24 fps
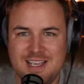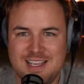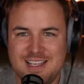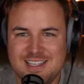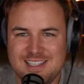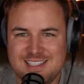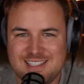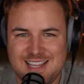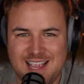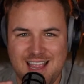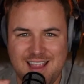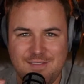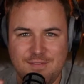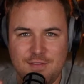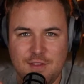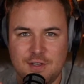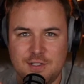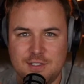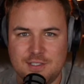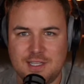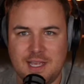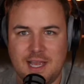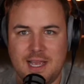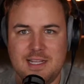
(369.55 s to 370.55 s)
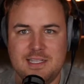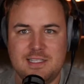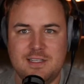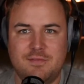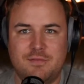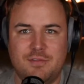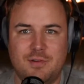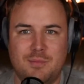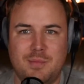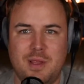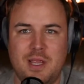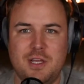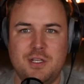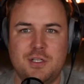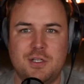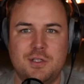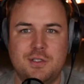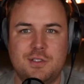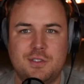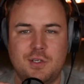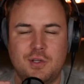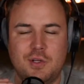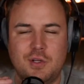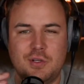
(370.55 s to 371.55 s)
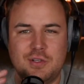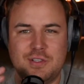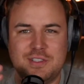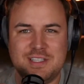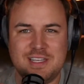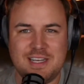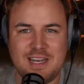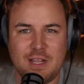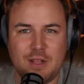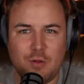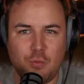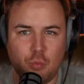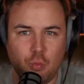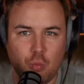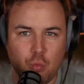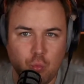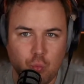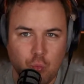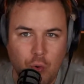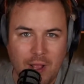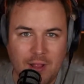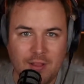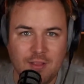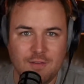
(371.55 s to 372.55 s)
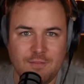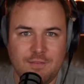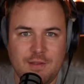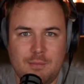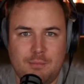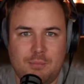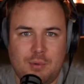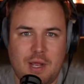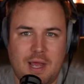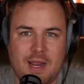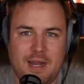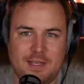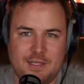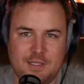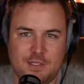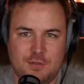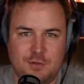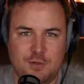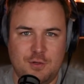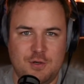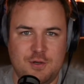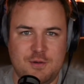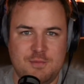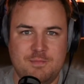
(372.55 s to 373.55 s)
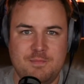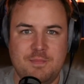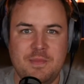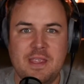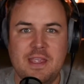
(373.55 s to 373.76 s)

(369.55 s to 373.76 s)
Save their size information so you're sending relevant products to them.